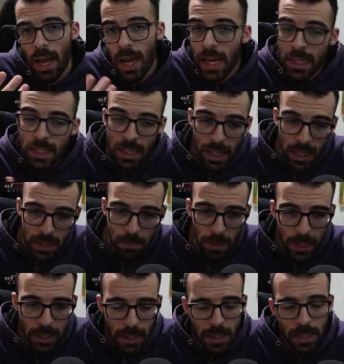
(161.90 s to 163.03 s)
As
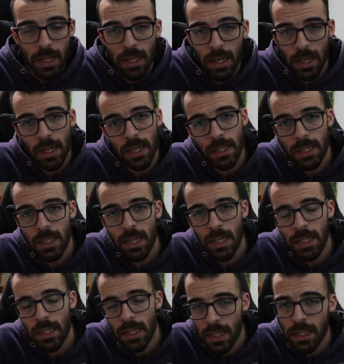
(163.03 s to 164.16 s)
expected, last
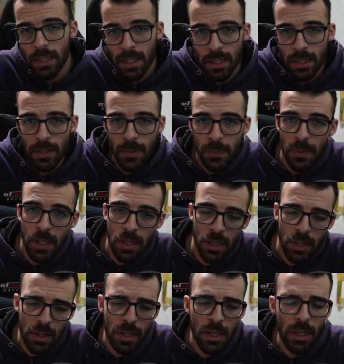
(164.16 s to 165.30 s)
night he did win
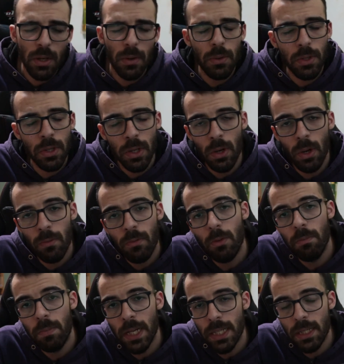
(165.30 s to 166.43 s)
the Golden Globe for
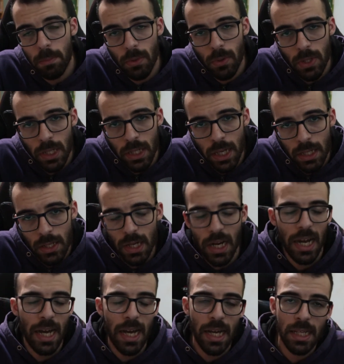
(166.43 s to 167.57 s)
Best Supporting Actor,
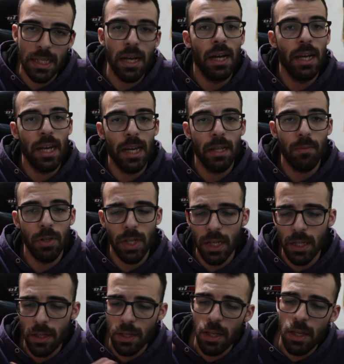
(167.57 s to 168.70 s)
as I had
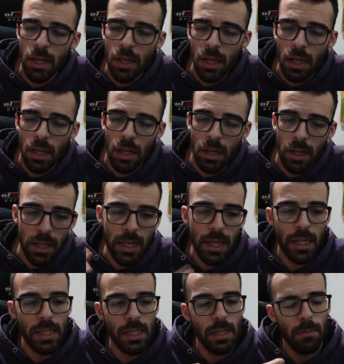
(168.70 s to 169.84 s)
predicted.
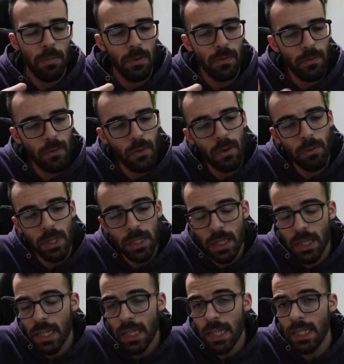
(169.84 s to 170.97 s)
His performance
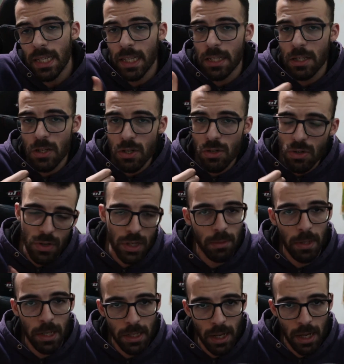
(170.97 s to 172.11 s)
is
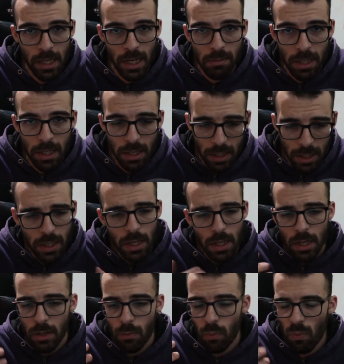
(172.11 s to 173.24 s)
incredibly dynamic here.
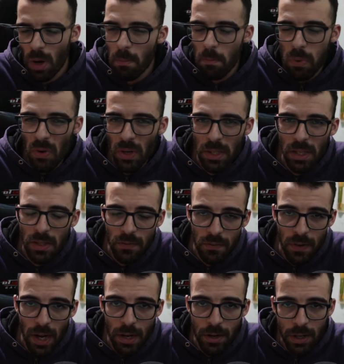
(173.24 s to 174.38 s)
At one point he's
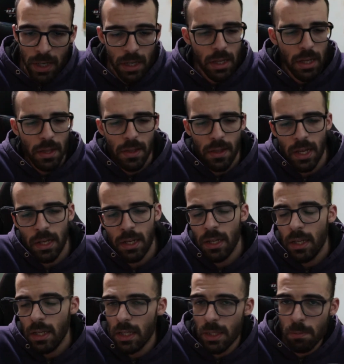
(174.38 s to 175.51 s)
fiery, then
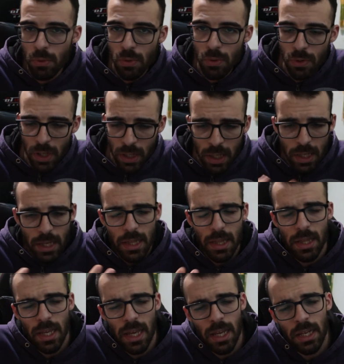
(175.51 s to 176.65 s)
he's brooding,
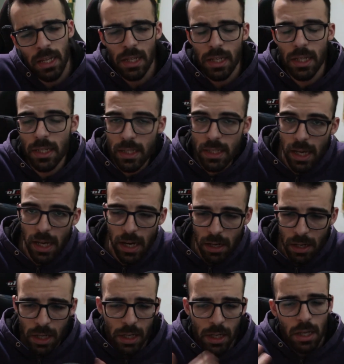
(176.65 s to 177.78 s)
then he's
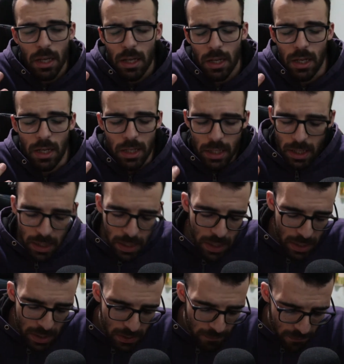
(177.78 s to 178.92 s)
caring.
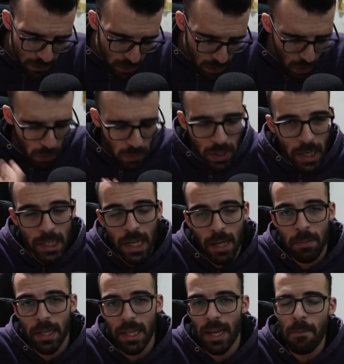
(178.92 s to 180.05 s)
It's so
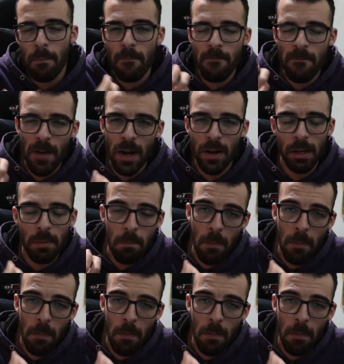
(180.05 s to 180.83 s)
dynamic and very